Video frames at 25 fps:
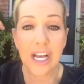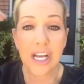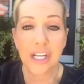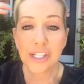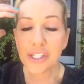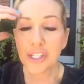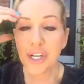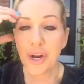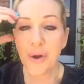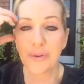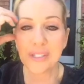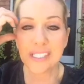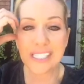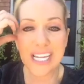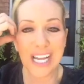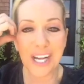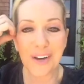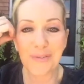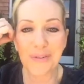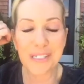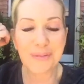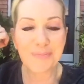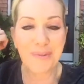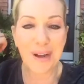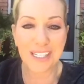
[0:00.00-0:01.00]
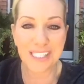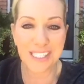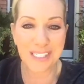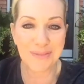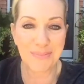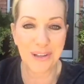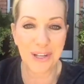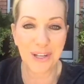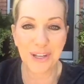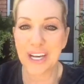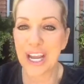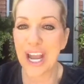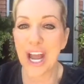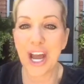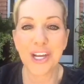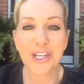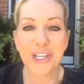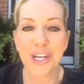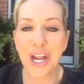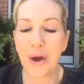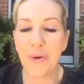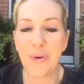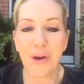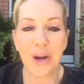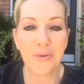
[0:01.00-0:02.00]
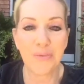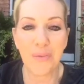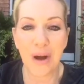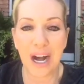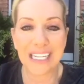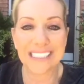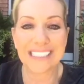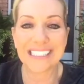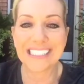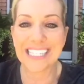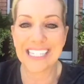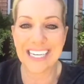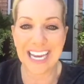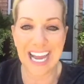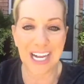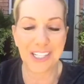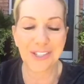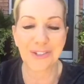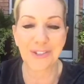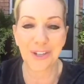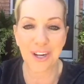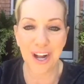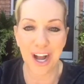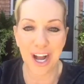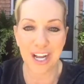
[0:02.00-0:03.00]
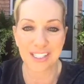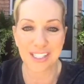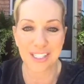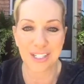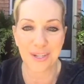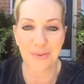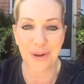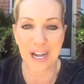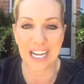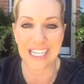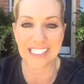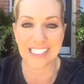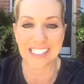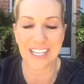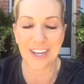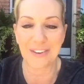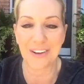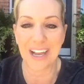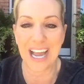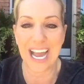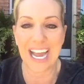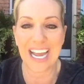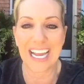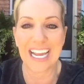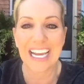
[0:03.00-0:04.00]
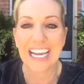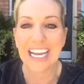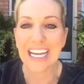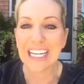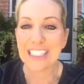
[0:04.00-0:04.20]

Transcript: So no one's taking responsibility and no one wants the natural consequence. Okay.